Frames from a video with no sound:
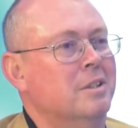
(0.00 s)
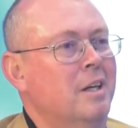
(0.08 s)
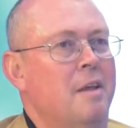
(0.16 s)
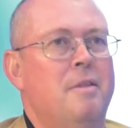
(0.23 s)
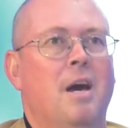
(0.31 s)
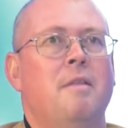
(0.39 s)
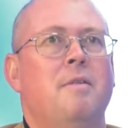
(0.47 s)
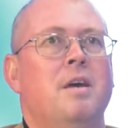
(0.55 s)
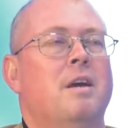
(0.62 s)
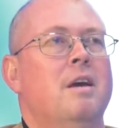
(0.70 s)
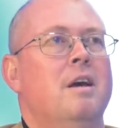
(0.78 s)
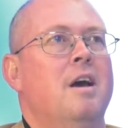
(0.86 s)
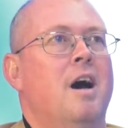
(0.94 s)
I, th- I think
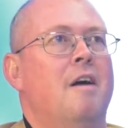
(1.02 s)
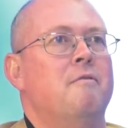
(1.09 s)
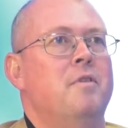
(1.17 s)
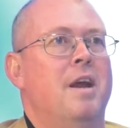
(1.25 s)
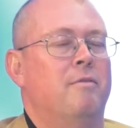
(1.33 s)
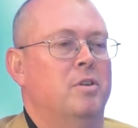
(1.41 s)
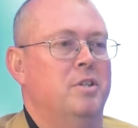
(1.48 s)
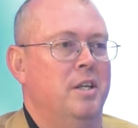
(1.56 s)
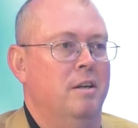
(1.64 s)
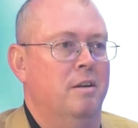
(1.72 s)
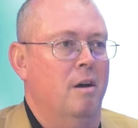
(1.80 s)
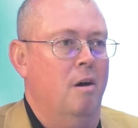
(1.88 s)
I've never seen